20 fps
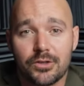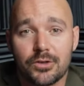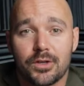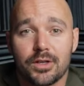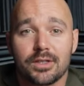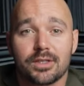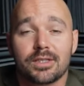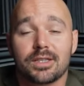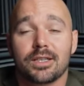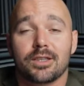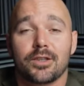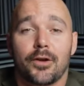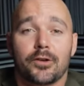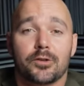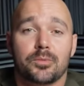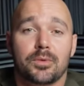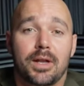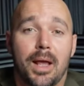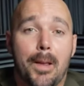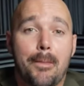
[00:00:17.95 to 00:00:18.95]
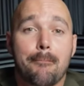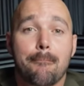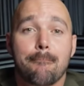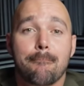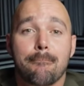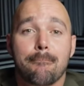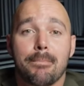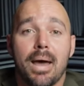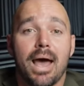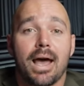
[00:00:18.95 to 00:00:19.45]
you can see there's been a
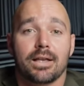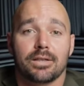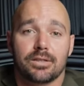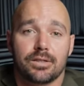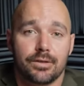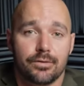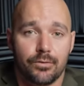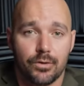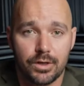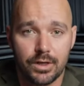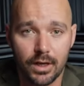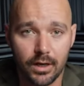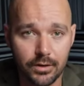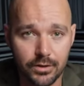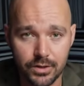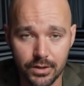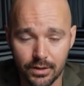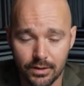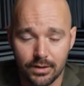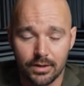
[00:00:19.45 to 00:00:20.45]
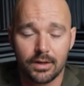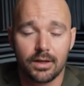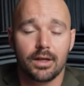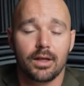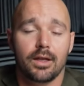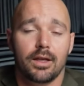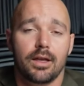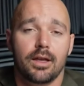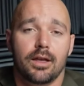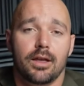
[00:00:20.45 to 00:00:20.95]
massive reduction
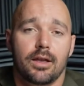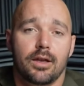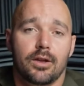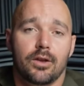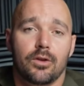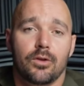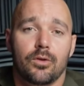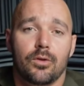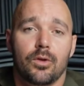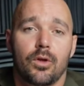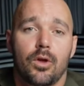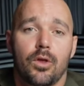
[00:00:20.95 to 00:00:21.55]
in